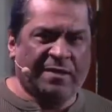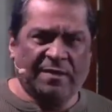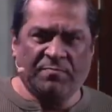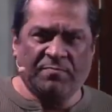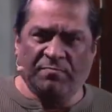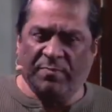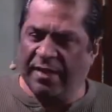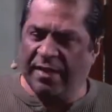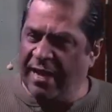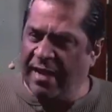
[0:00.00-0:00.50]

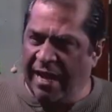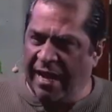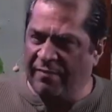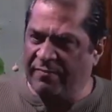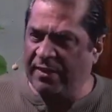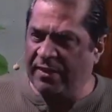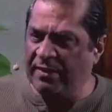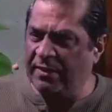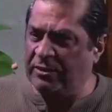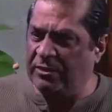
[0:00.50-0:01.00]
But
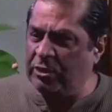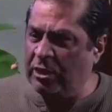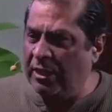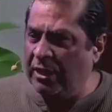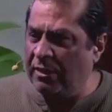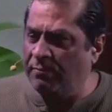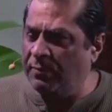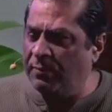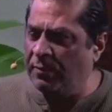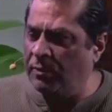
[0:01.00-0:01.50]
after the
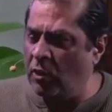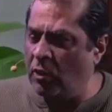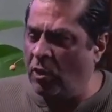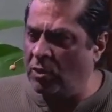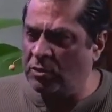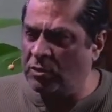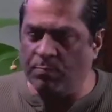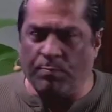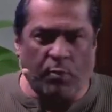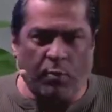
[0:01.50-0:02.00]
jail
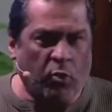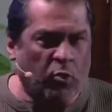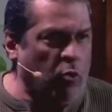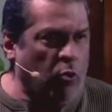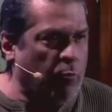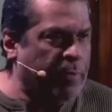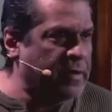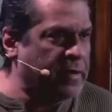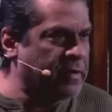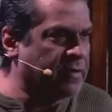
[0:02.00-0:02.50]
doors broke
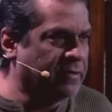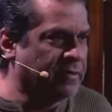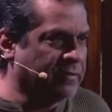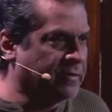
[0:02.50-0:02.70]
open,